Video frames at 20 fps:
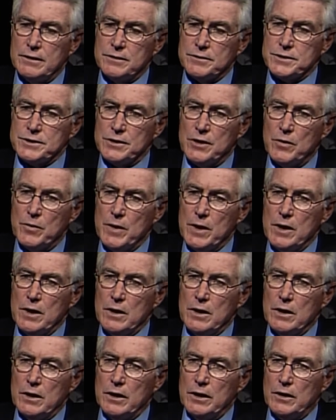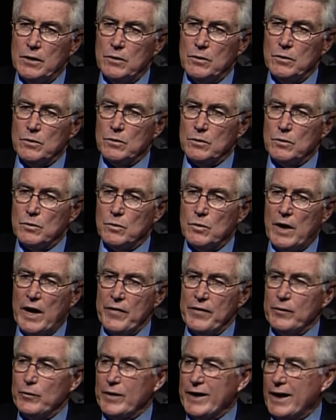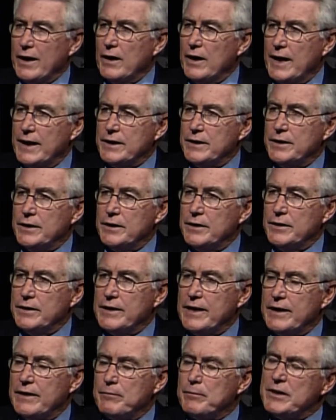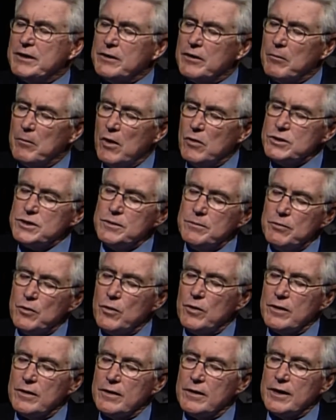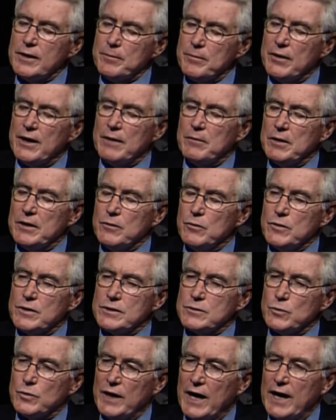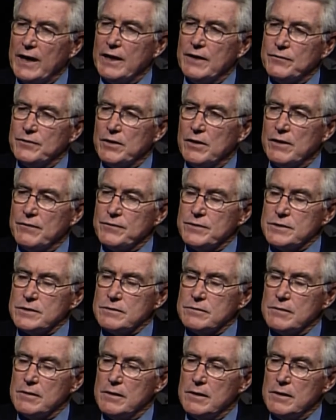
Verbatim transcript: So, you know, I think we got a lot done in that. But the most important thing probably was when I left office,